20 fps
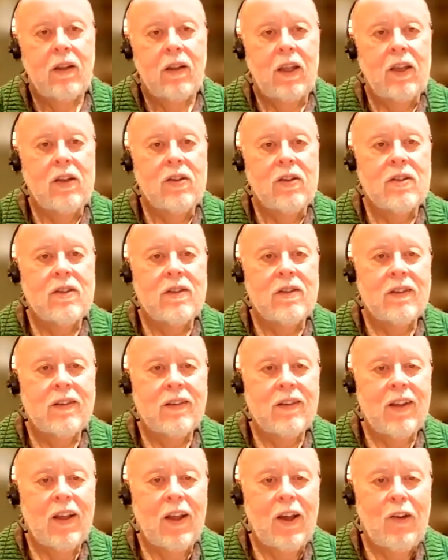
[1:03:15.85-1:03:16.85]
east
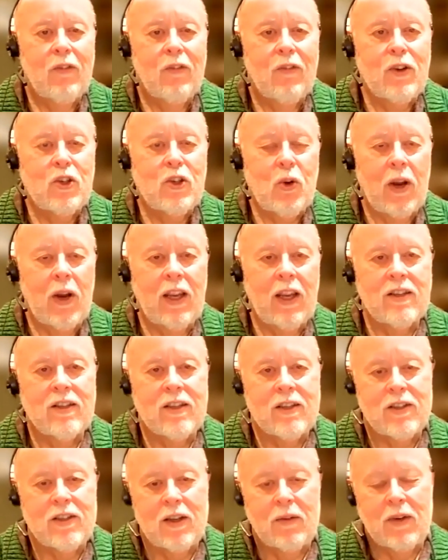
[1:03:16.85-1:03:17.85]
uh, for joining us
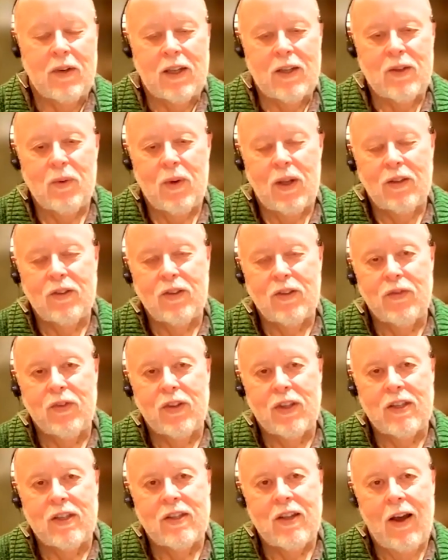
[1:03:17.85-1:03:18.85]
this evening as well too
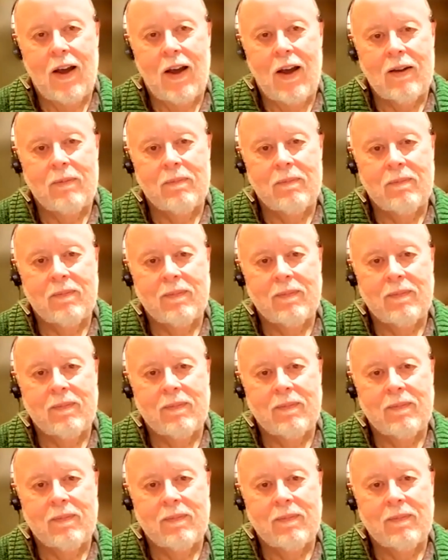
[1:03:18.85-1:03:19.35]
for this talk.